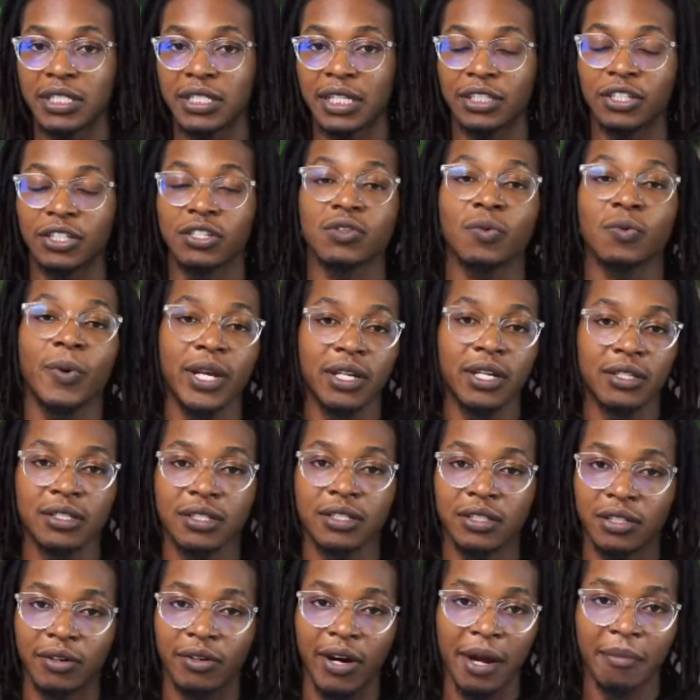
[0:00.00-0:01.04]
and just wait until
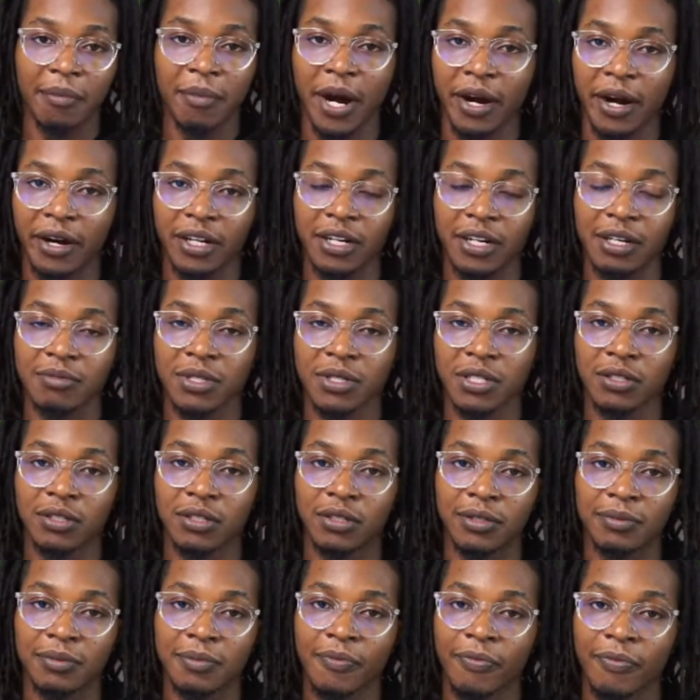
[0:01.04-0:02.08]
the right buyer comes
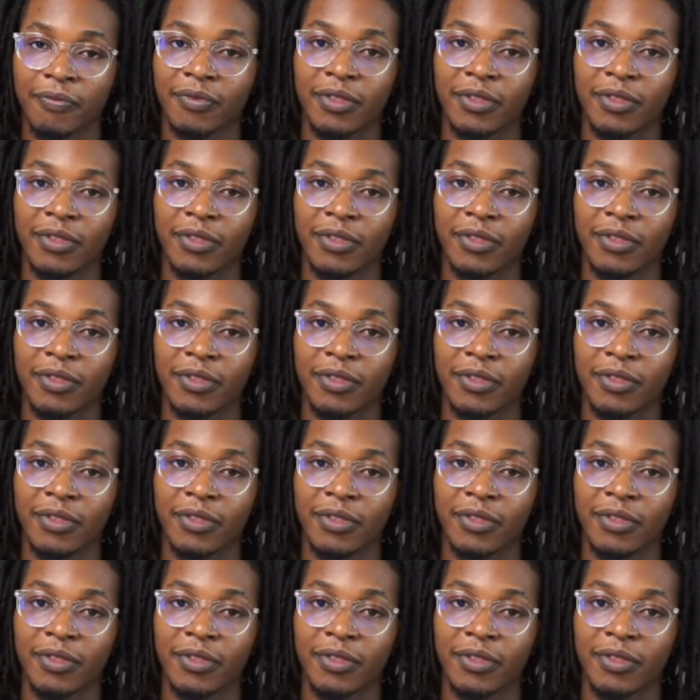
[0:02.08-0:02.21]
along.